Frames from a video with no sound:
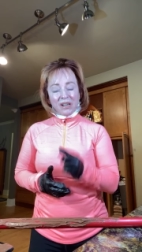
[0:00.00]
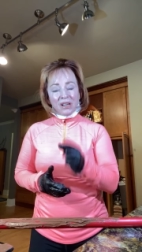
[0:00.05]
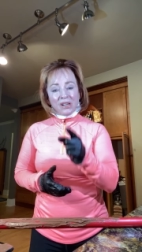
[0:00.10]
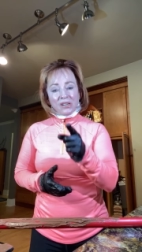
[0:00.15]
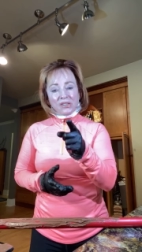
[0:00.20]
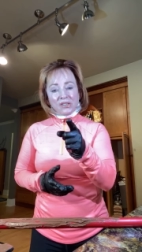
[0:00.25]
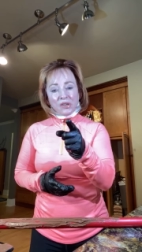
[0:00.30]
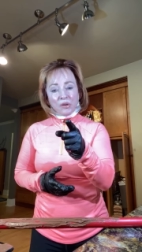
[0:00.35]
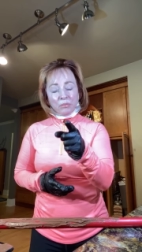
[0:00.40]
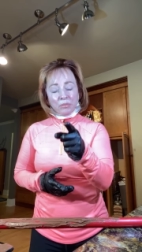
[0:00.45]

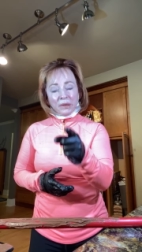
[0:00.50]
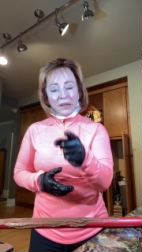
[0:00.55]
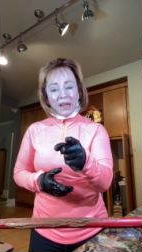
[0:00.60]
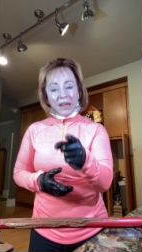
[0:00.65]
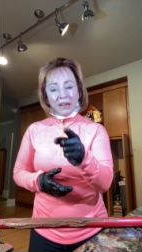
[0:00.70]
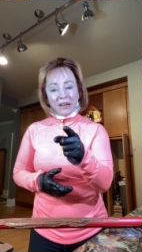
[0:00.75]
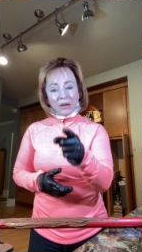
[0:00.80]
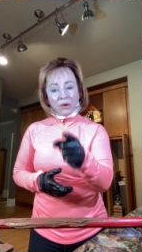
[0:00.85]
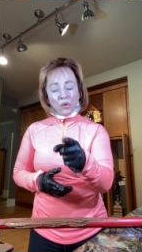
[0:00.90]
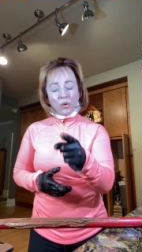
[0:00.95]
So
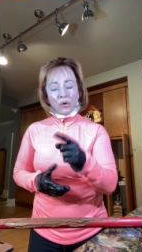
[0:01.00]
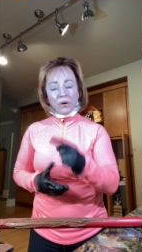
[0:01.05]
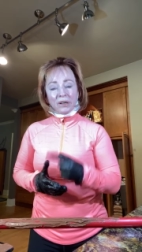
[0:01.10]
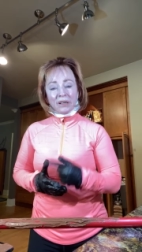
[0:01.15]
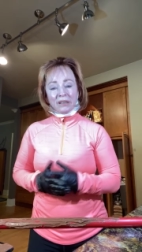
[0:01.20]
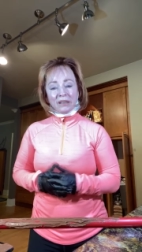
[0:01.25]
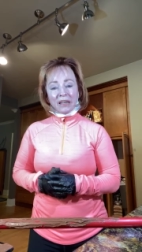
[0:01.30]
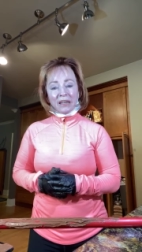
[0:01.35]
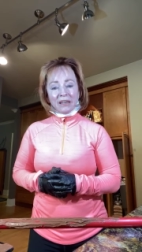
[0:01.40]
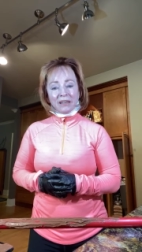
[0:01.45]
plan
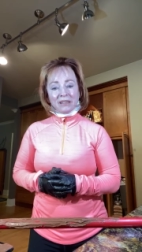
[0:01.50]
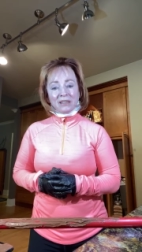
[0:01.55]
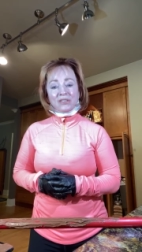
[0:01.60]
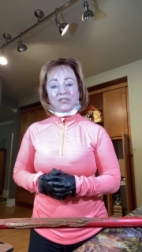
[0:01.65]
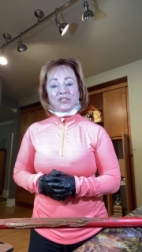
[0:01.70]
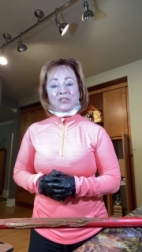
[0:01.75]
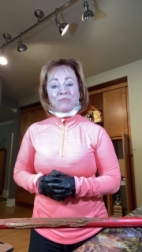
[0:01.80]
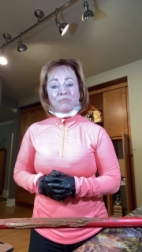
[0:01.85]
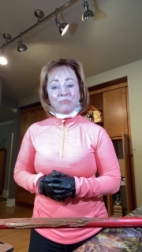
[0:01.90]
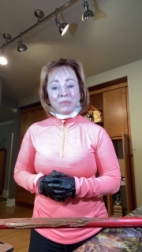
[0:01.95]
accordingly
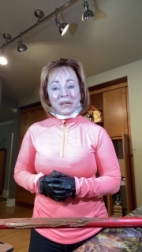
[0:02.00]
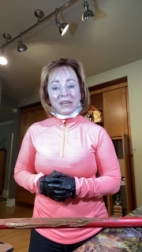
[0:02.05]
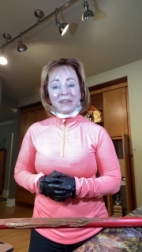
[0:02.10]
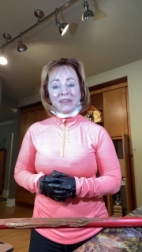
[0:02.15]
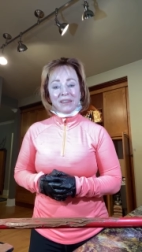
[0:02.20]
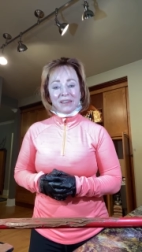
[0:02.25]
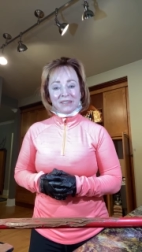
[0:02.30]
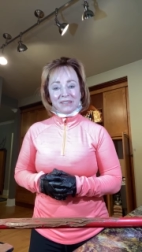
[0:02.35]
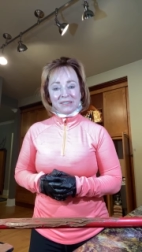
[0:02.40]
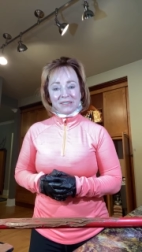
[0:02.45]
to
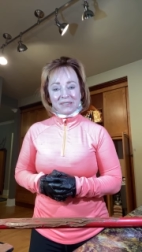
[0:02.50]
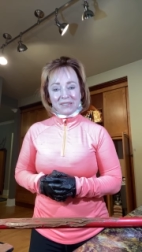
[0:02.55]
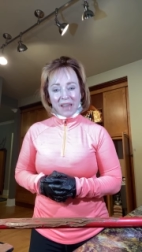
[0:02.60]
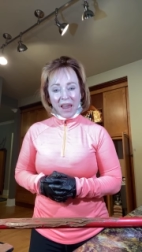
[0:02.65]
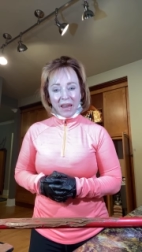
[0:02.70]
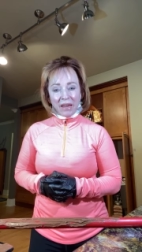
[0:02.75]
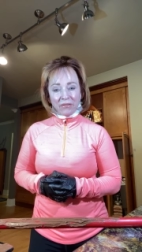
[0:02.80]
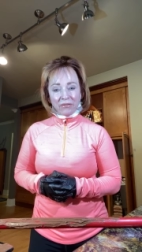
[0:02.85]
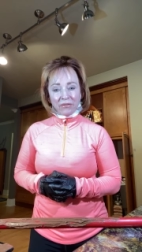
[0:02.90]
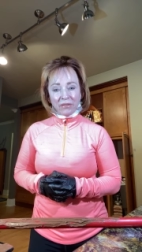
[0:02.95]
be
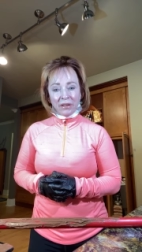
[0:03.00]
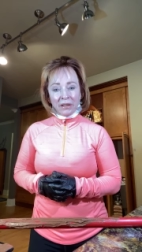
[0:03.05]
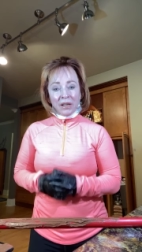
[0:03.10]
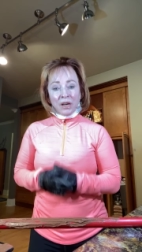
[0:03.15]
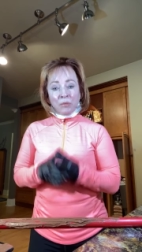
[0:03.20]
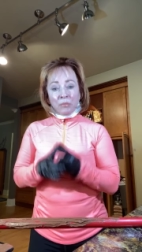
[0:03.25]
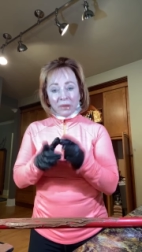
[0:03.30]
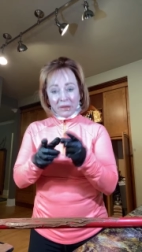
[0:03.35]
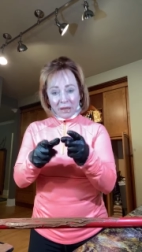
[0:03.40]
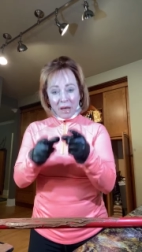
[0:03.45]
safe.
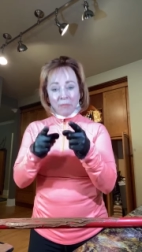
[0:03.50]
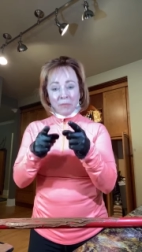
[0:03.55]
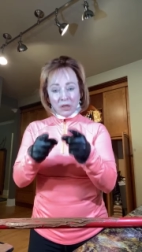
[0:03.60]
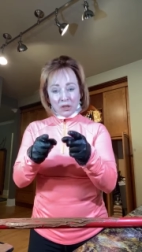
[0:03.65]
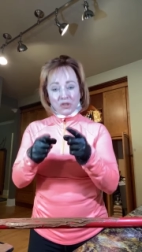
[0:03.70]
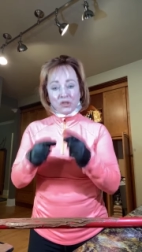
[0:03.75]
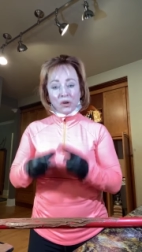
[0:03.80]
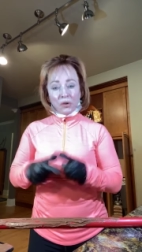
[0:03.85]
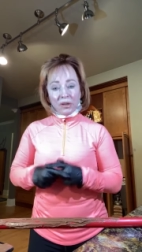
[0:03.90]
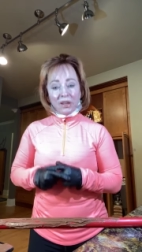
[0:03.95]
But let me
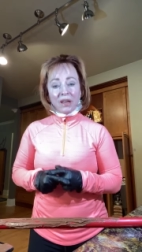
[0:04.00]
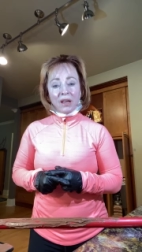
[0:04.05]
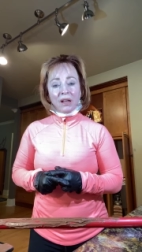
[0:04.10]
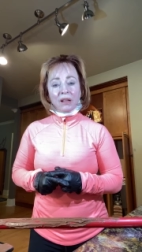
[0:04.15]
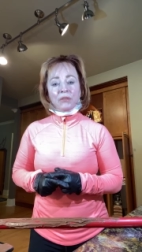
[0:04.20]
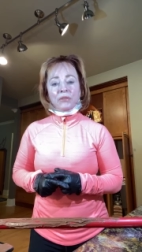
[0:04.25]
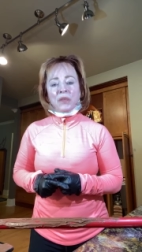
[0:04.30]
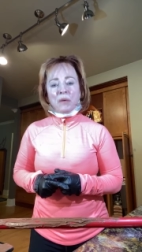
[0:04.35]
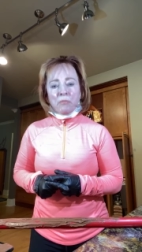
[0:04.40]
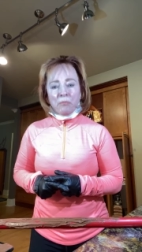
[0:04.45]
show you
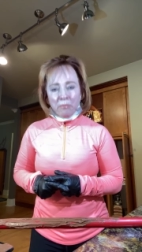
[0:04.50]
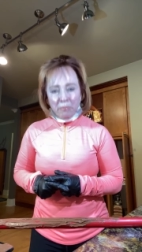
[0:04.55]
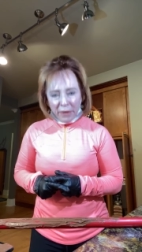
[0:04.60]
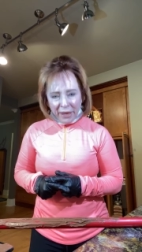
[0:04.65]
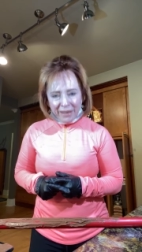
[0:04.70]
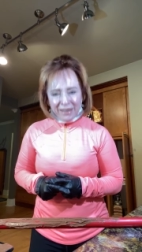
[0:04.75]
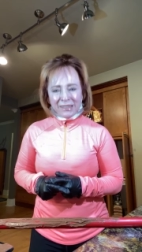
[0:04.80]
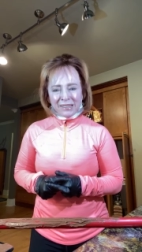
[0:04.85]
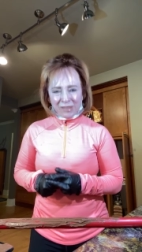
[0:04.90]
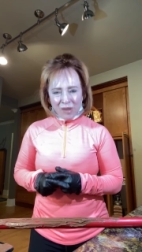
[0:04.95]
the
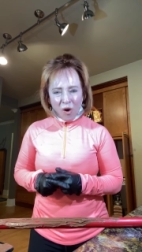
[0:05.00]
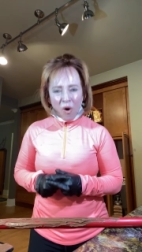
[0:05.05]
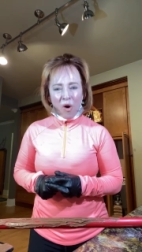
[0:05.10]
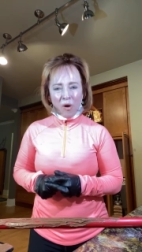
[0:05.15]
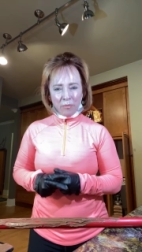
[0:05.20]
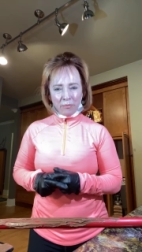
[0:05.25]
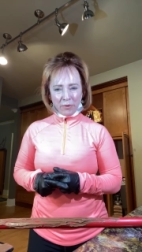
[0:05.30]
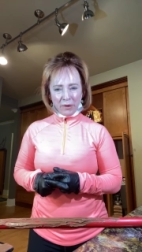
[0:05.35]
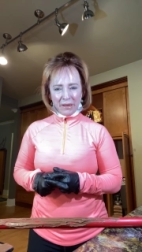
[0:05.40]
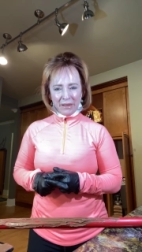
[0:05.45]
biggest
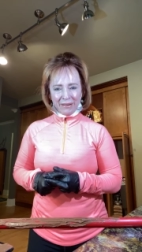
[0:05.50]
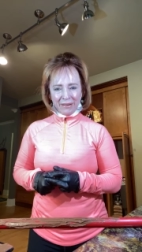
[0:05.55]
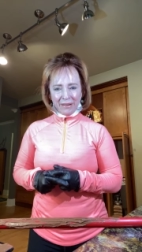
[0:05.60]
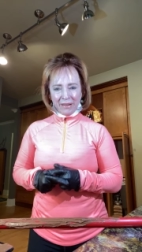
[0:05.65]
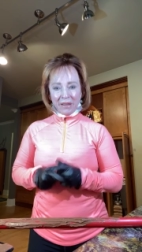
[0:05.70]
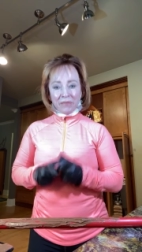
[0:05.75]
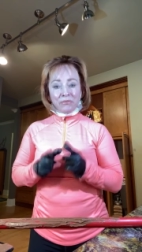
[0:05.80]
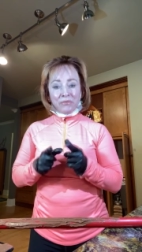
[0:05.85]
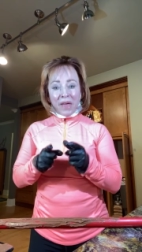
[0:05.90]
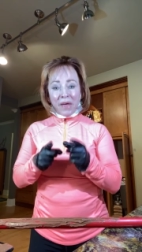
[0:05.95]
culprit
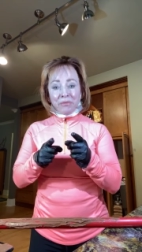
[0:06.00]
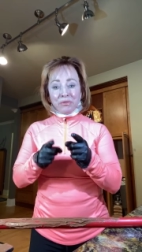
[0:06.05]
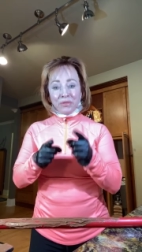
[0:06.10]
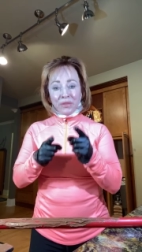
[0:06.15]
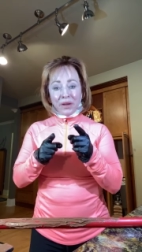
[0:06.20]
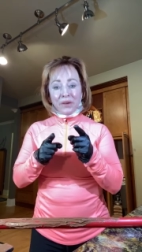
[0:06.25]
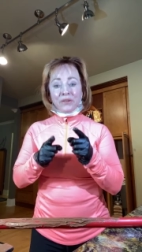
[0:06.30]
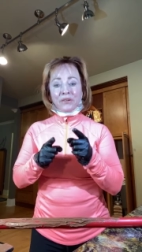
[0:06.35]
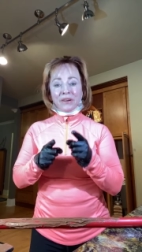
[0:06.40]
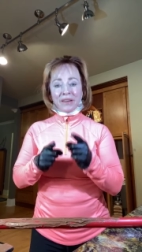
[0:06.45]
that
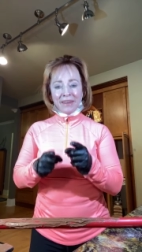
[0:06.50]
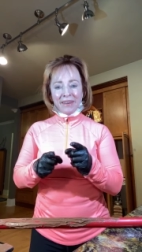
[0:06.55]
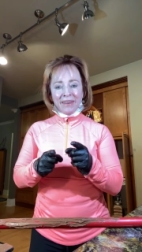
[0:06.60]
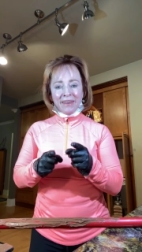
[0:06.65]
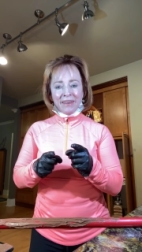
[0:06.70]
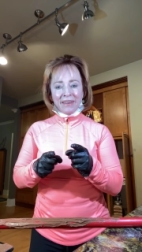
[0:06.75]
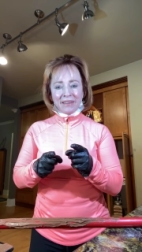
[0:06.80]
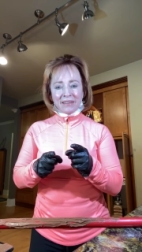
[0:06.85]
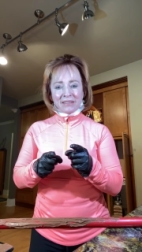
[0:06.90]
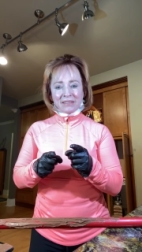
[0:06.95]
there
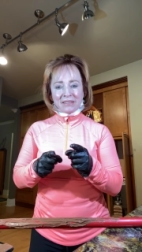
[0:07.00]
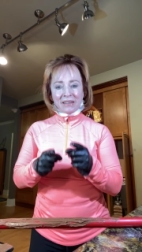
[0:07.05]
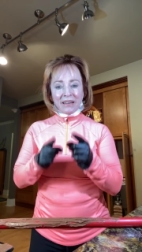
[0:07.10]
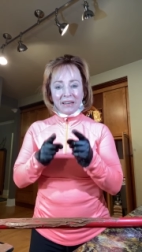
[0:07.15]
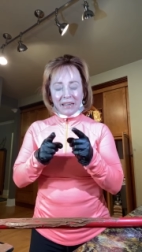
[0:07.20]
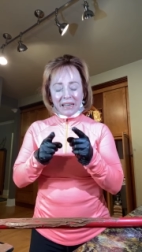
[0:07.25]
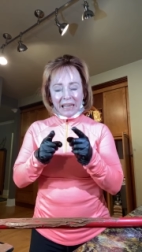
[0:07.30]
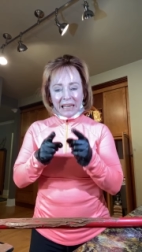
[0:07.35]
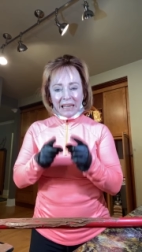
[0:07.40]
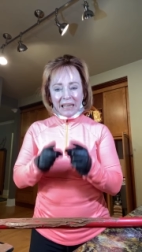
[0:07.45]

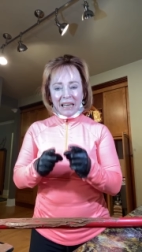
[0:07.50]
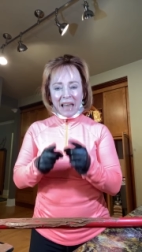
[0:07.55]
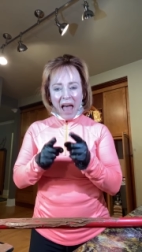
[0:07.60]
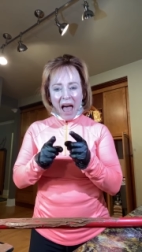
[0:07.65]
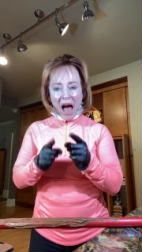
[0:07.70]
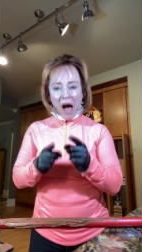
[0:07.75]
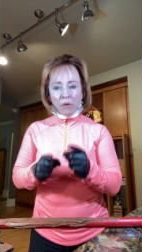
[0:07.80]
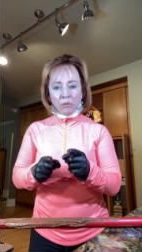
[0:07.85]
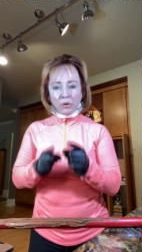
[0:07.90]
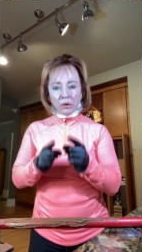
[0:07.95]
is in
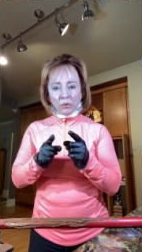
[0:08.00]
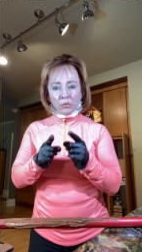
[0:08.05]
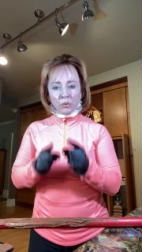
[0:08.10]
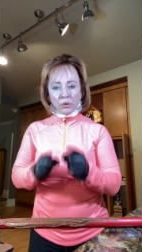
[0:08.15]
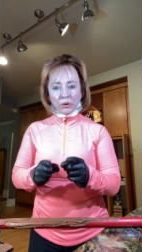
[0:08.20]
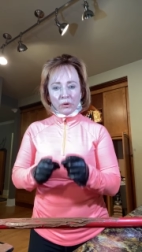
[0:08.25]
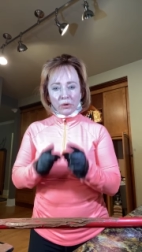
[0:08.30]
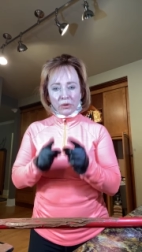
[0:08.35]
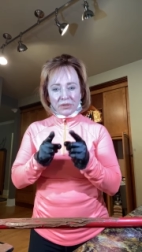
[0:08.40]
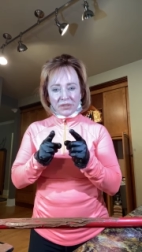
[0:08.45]
our
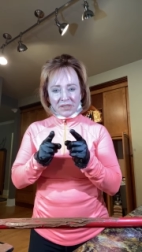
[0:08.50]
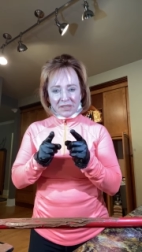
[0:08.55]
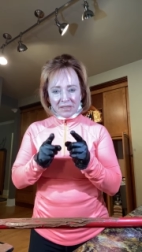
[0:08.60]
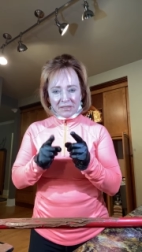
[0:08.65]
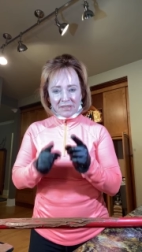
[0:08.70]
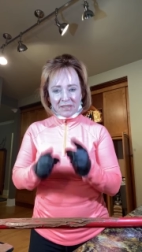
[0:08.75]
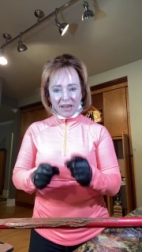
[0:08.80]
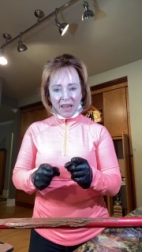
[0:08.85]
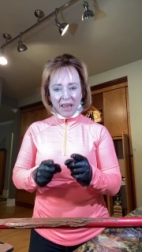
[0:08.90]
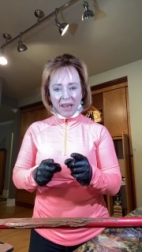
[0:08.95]
world
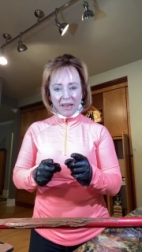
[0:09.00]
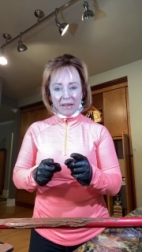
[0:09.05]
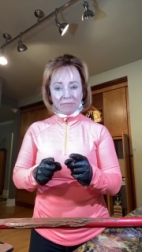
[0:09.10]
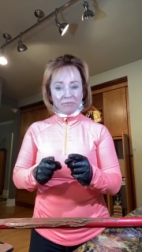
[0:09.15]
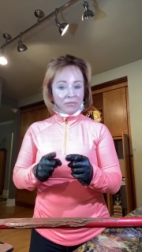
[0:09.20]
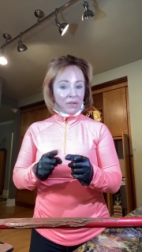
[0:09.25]
today.